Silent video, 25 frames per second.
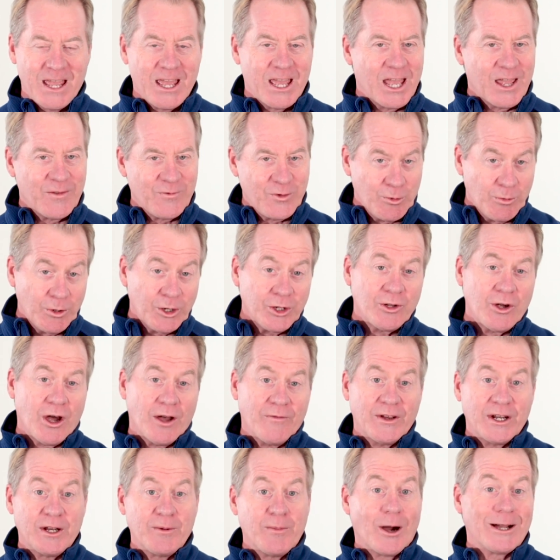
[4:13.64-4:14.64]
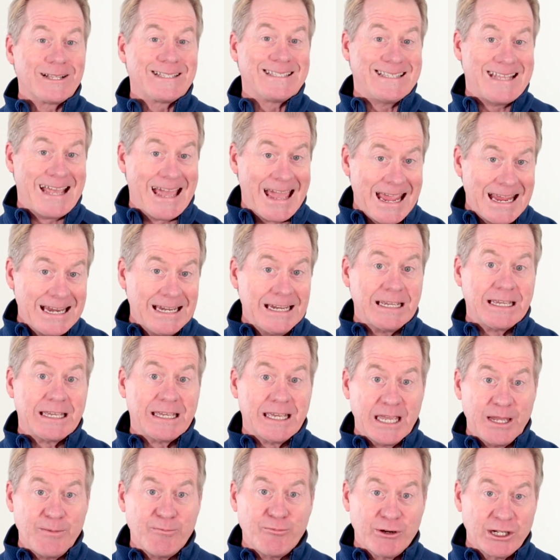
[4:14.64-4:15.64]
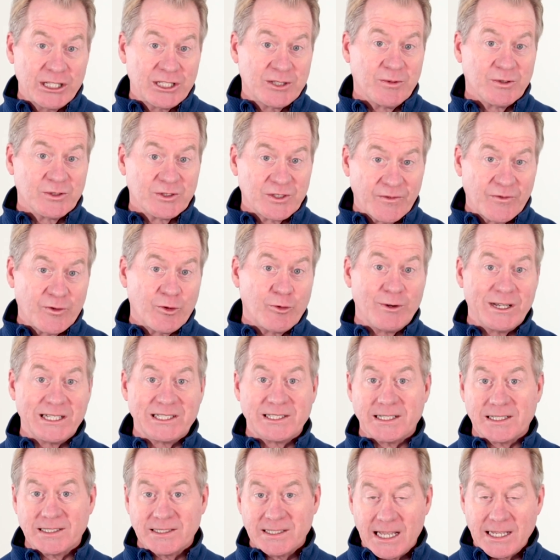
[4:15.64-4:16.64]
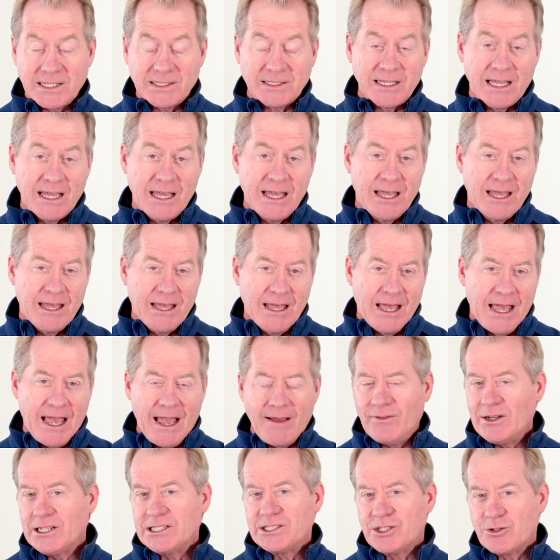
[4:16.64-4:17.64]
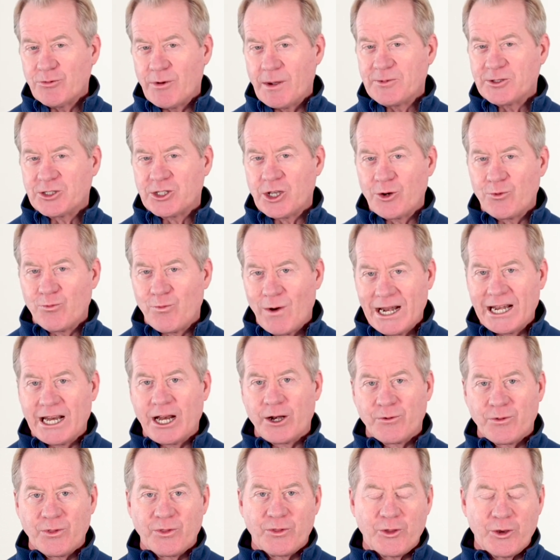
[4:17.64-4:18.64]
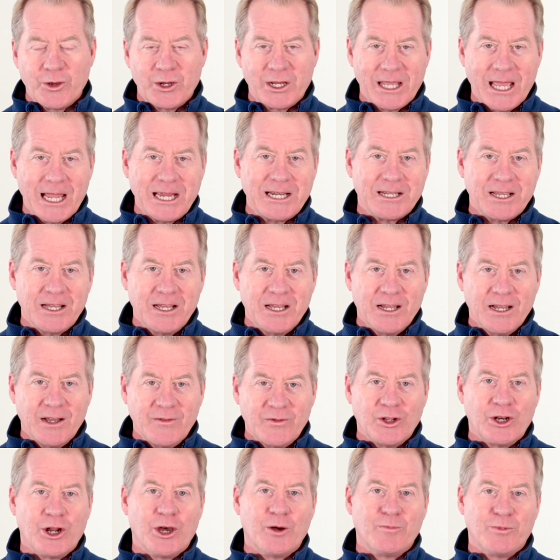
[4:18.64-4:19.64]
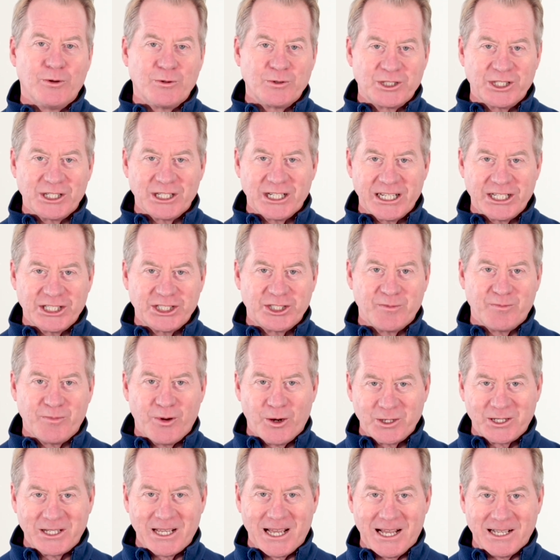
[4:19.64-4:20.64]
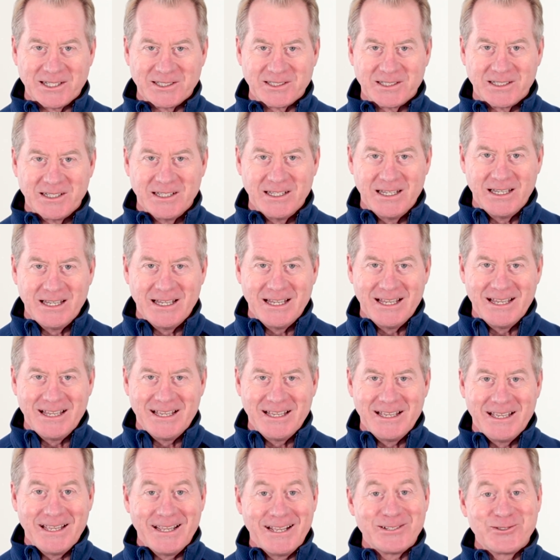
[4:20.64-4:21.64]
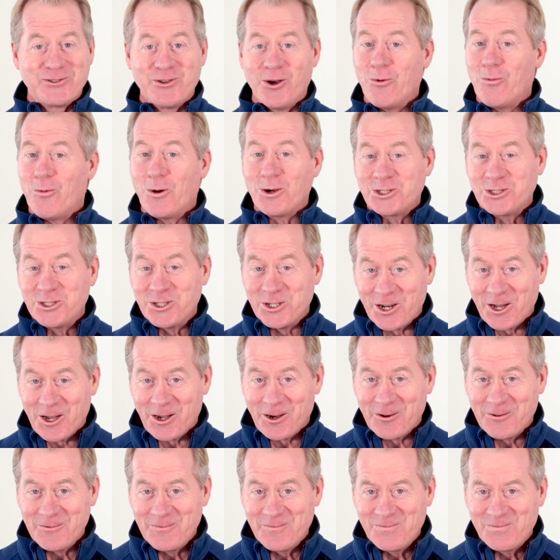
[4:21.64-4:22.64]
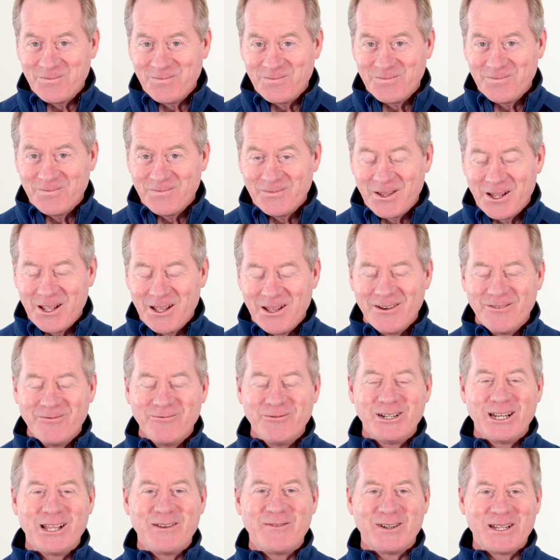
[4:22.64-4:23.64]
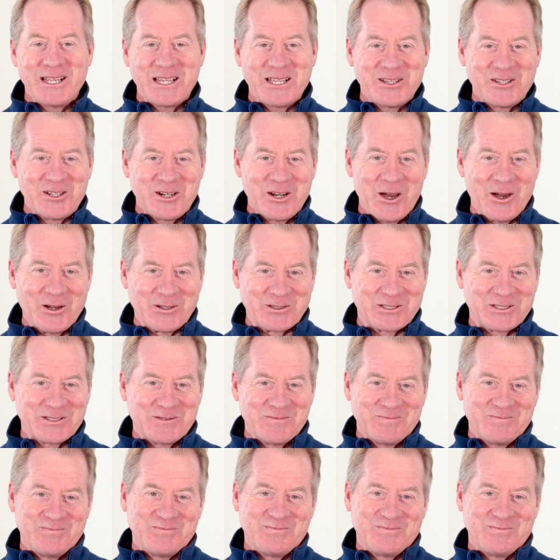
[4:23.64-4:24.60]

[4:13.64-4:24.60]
If you want to dive into my 10 key principles of career success, have a listen to episode 138 of the No Bullshit Leadership podcast. It's not what you know. We'll leave a link in the notes.